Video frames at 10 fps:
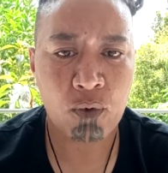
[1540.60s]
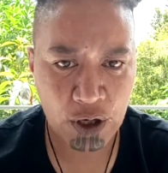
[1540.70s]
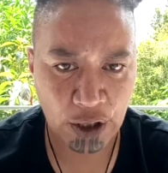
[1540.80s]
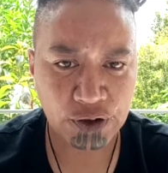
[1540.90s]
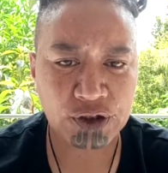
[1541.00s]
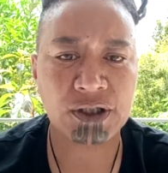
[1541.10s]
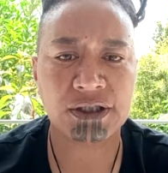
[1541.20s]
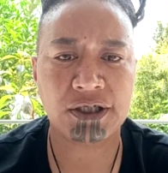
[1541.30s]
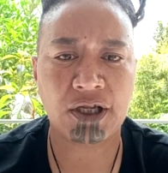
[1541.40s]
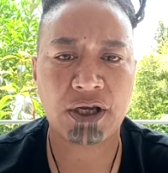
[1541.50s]
will go to
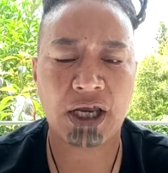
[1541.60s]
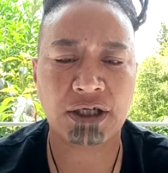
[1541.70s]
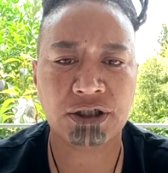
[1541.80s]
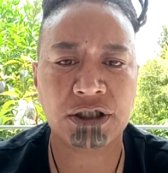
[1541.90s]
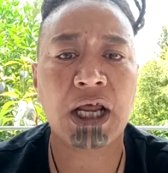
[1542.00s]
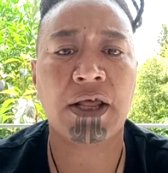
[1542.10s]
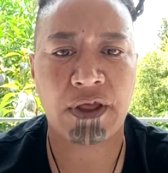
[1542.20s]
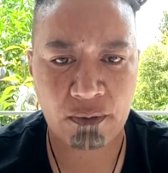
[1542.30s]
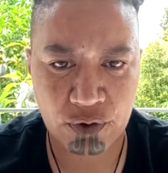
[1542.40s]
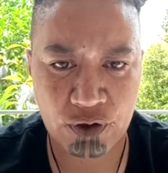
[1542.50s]
this location
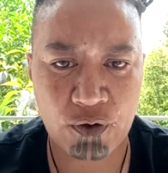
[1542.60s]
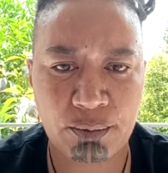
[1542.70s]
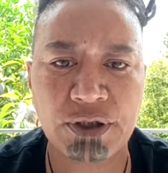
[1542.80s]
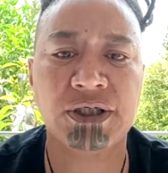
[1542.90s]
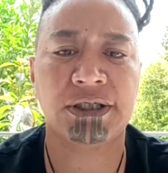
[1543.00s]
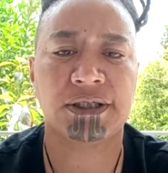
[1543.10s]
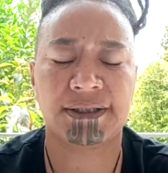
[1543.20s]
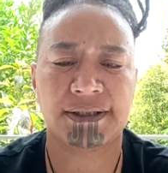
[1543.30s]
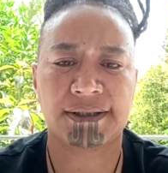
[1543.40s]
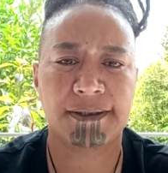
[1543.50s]
and they will do the
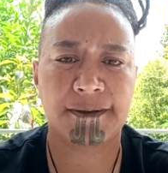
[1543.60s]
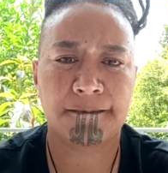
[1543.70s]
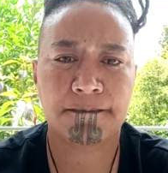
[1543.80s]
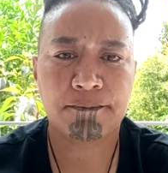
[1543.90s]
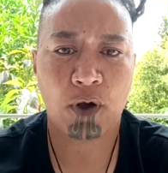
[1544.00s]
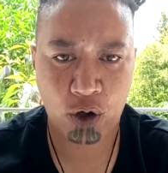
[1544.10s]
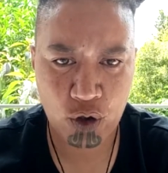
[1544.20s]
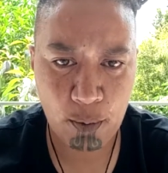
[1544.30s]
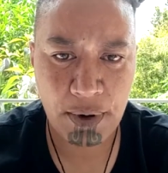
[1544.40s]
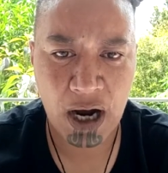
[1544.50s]
business
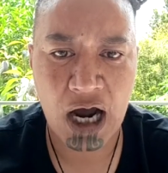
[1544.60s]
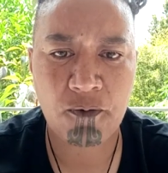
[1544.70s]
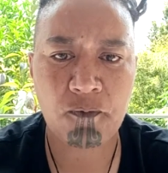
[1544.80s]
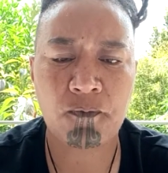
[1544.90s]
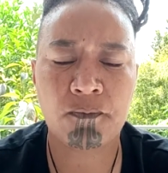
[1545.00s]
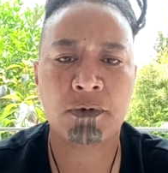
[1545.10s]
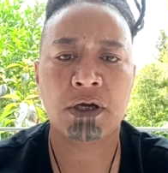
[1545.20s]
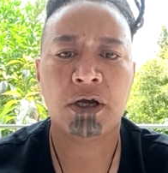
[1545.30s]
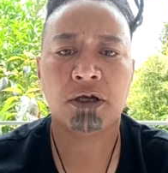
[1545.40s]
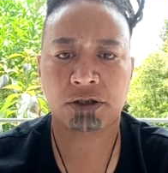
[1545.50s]
on your behalf
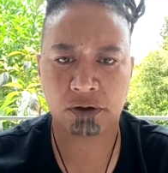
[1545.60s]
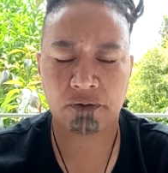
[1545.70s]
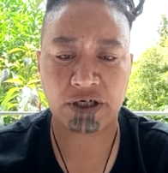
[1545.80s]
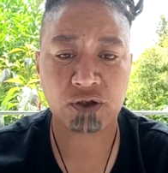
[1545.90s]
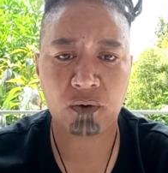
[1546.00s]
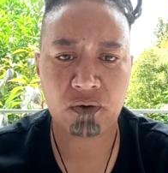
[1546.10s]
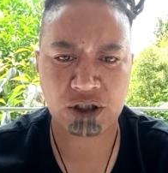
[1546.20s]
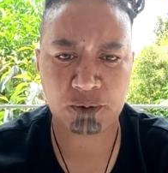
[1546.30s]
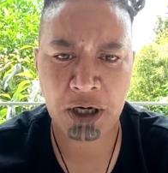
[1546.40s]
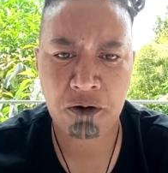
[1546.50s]
to arrest all
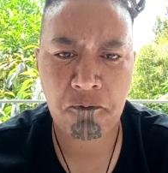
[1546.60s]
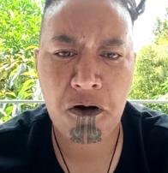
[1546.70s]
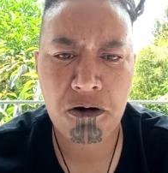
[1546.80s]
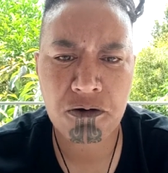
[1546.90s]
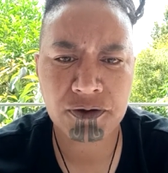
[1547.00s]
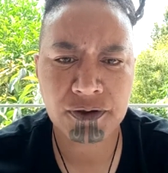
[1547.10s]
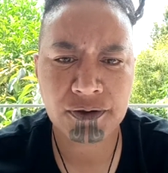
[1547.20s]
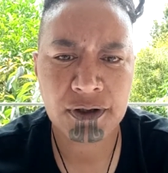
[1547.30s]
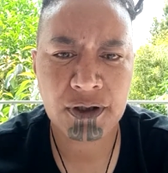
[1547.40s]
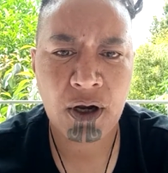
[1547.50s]
these
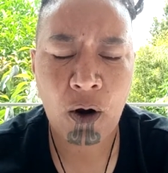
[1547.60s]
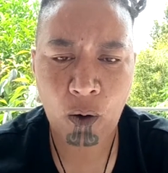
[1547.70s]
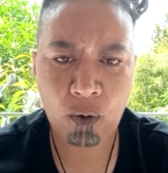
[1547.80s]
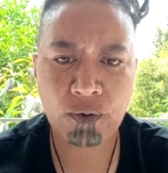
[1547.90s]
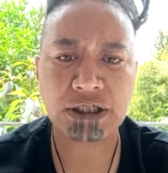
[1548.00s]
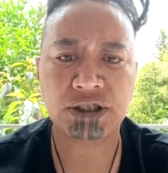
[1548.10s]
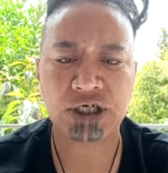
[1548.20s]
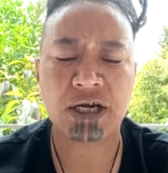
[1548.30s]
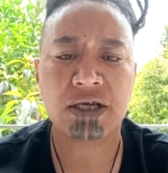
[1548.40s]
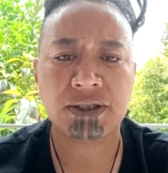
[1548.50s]
pedophiles, all these
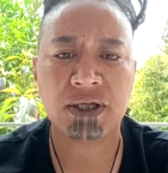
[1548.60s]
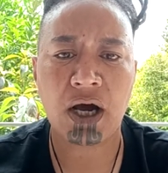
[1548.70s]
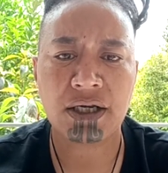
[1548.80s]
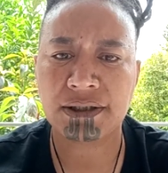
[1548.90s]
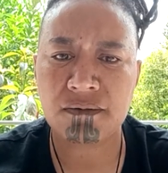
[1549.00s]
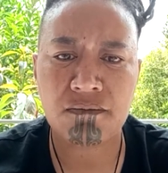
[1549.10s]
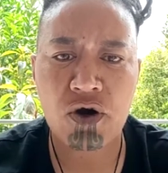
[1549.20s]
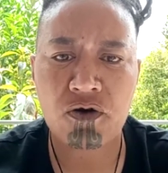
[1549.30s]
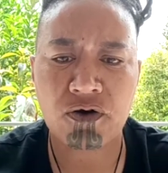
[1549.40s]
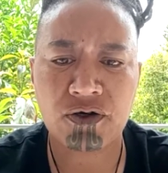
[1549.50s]
genociders and
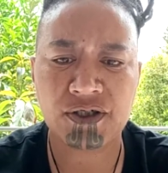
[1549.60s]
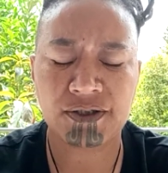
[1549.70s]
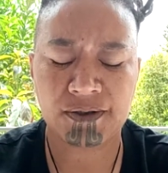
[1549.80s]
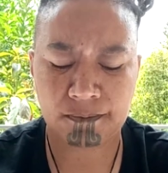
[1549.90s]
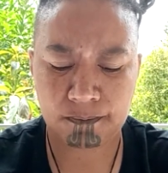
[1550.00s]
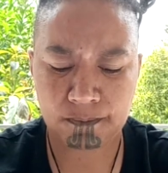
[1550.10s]
murderers.